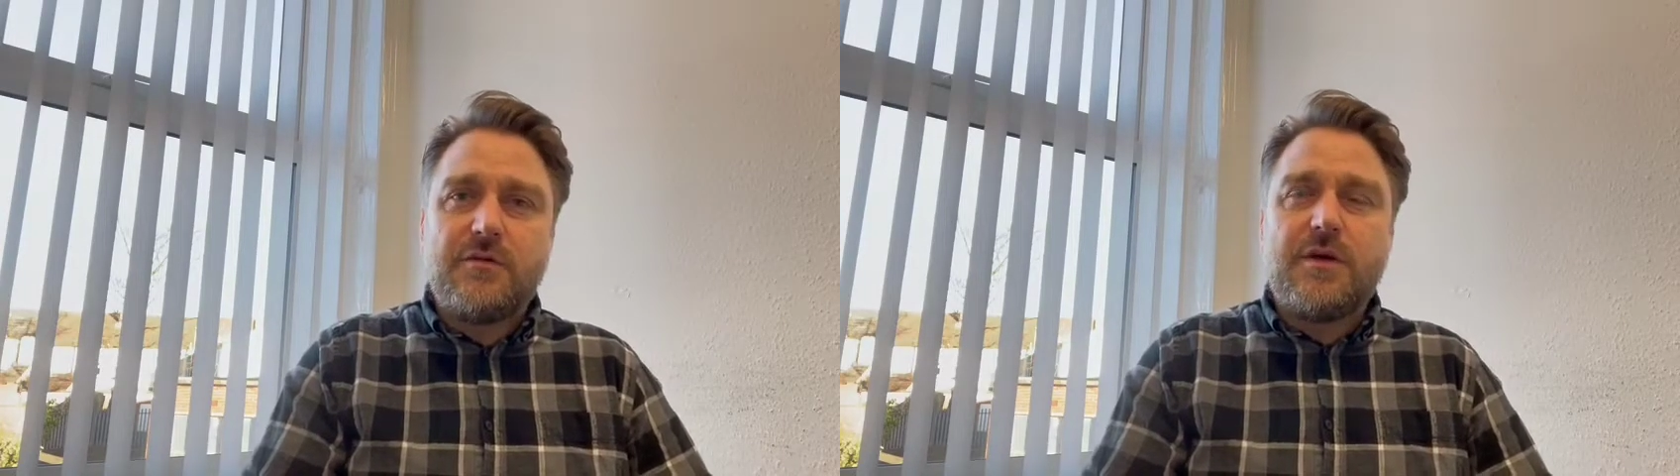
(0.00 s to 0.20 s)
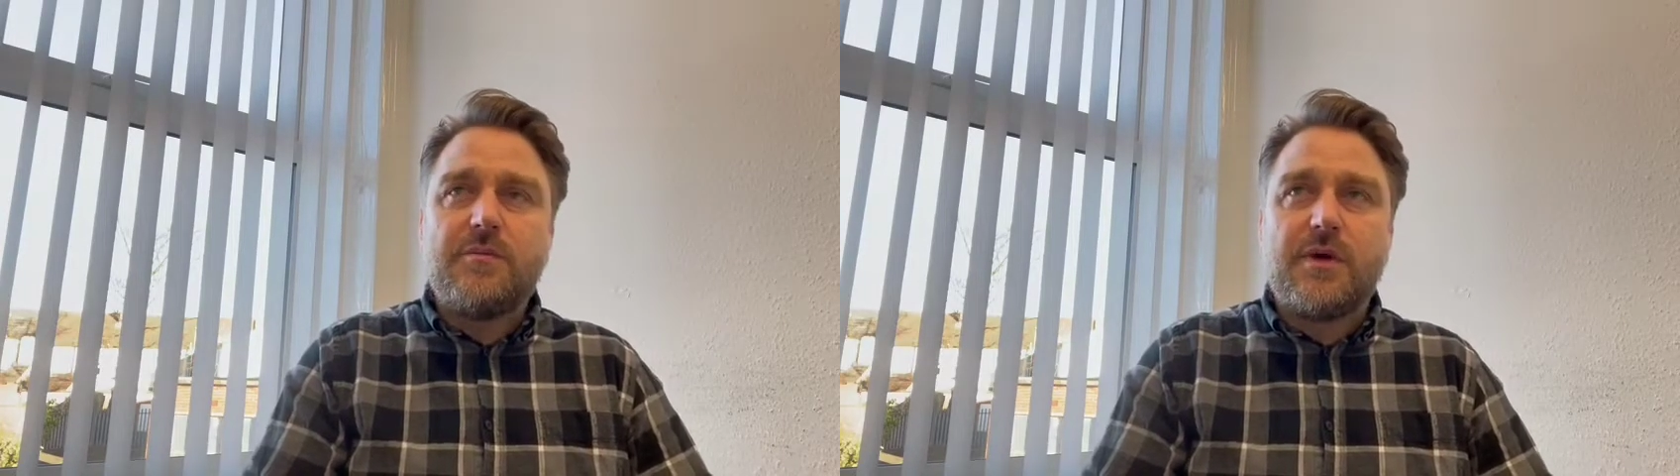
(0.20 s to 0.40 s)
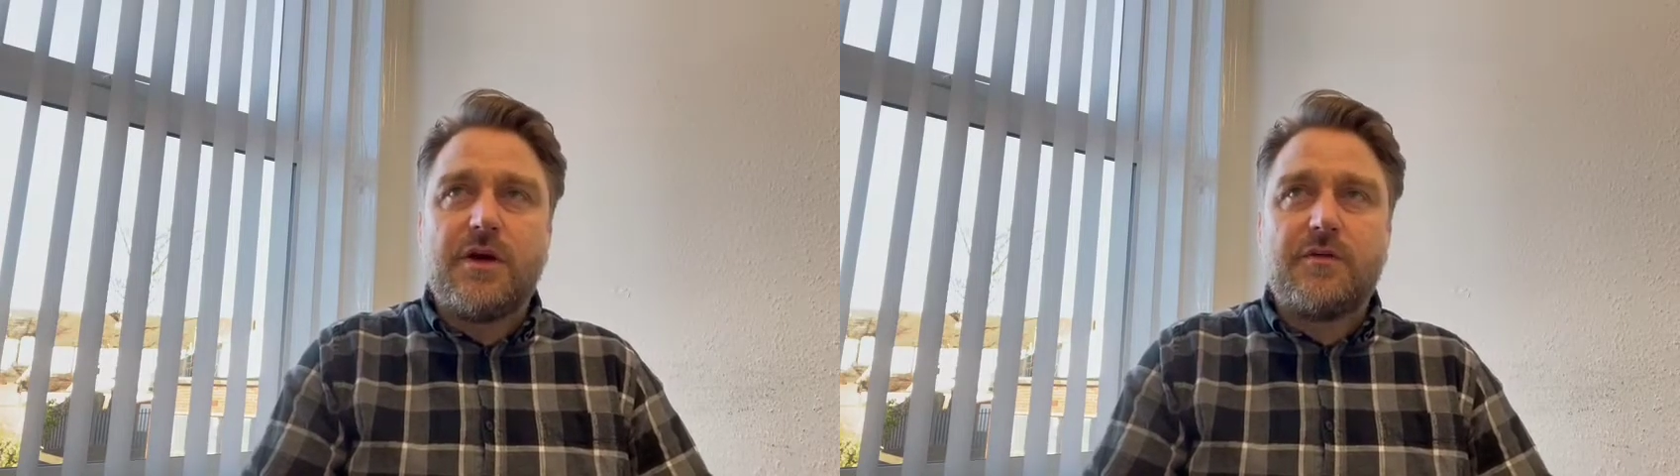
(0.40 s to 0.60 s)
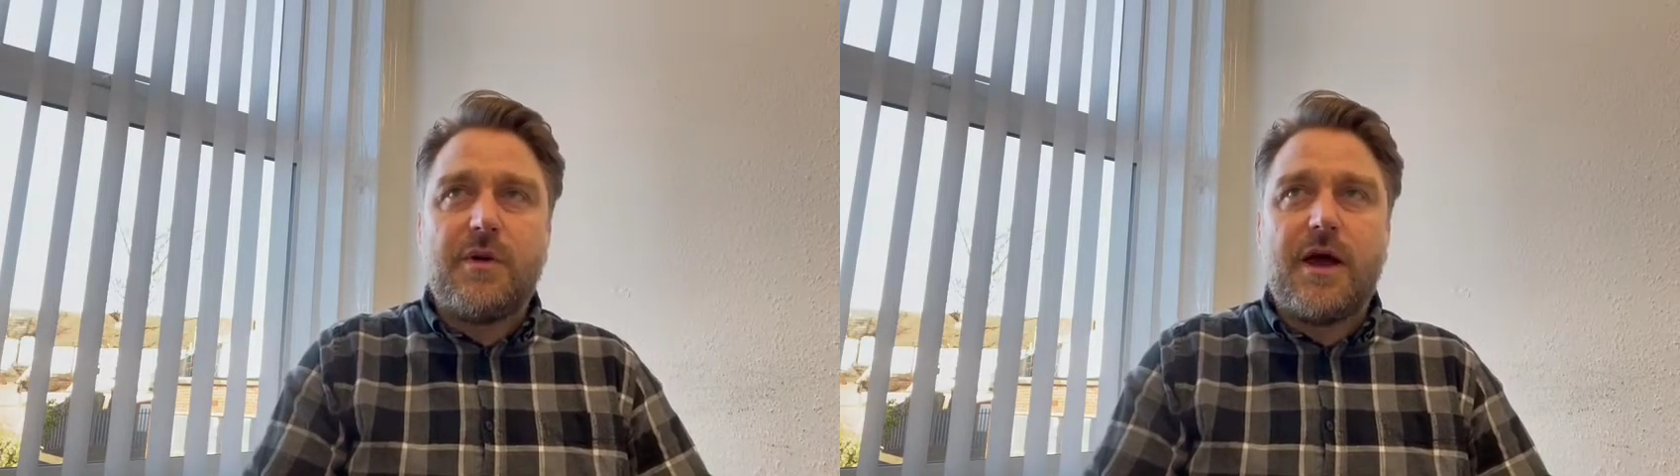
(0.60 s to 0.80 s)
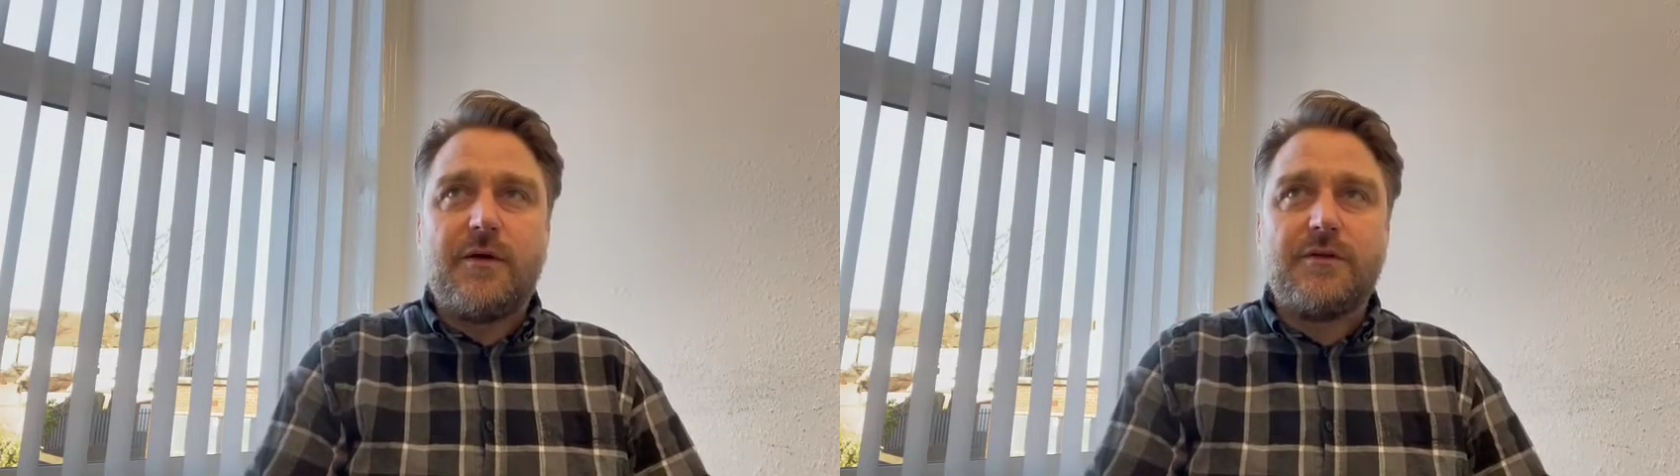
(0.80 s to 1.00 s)
mean birth
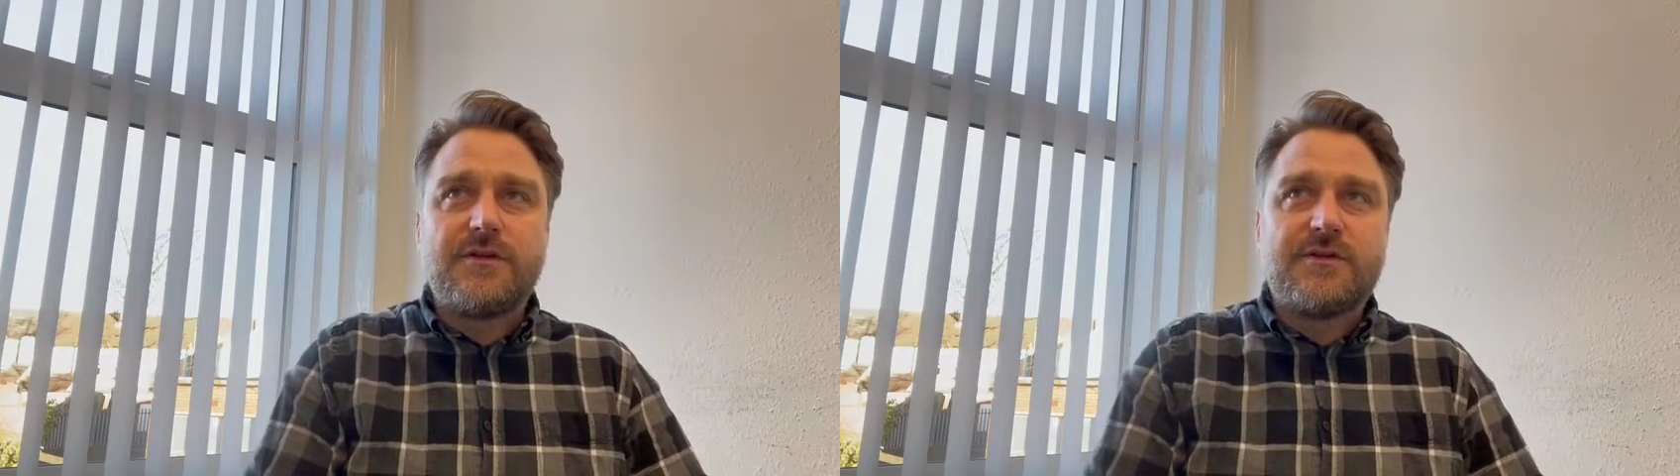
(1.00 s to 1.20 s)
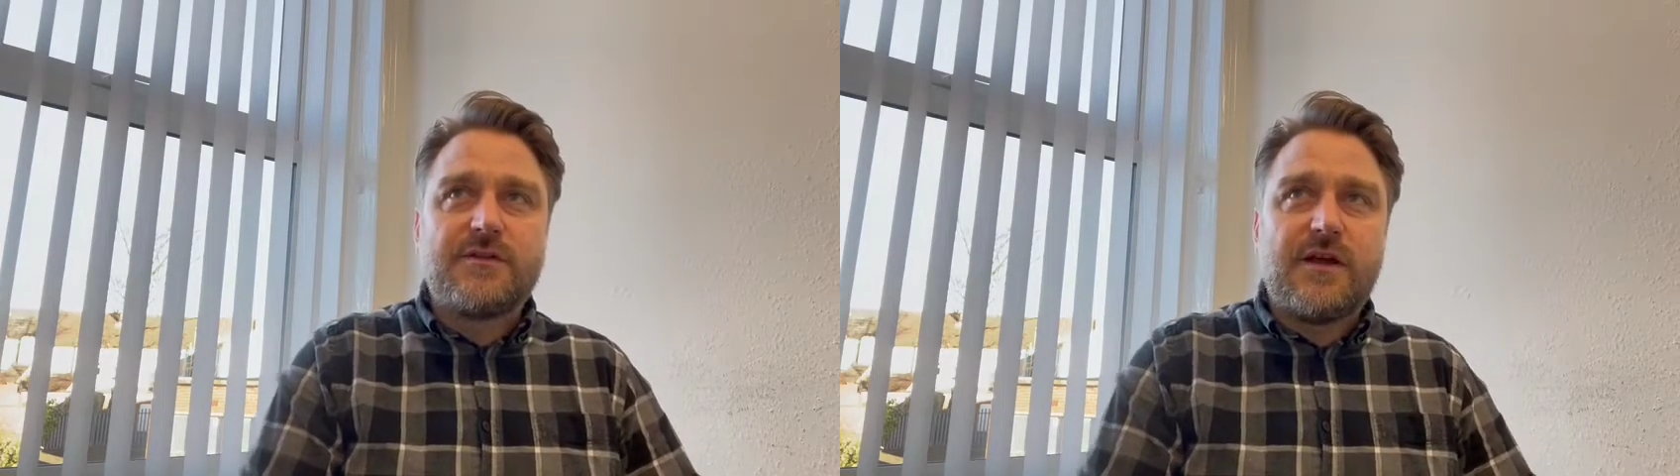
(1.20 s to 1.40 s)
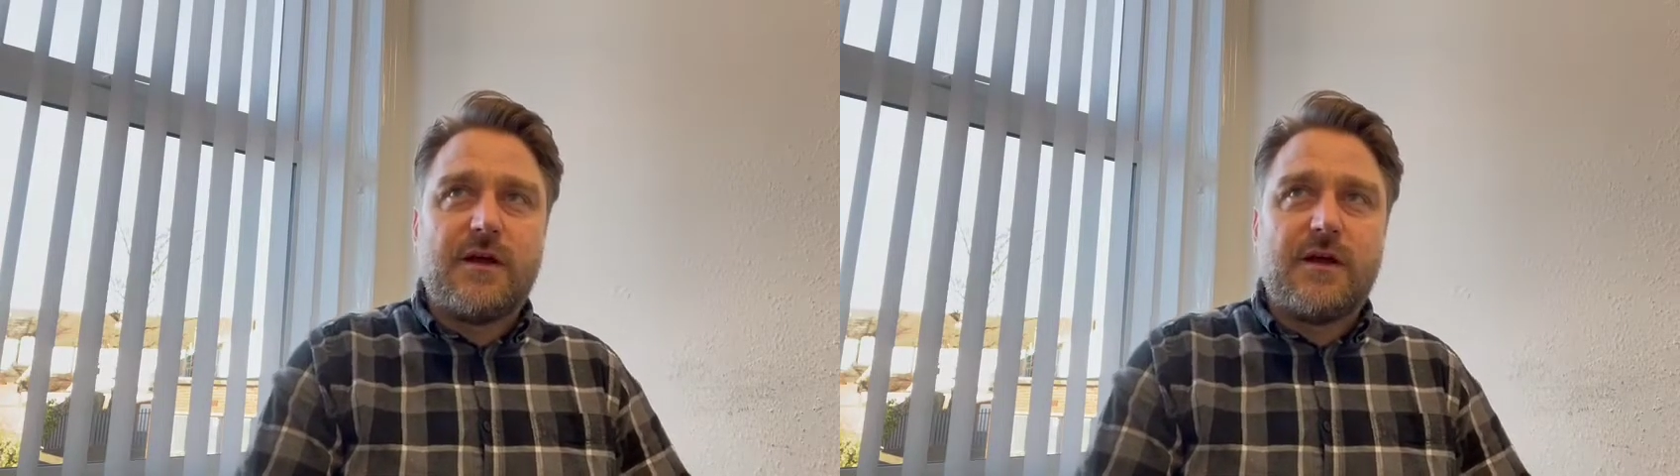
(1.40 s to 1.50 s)
parents.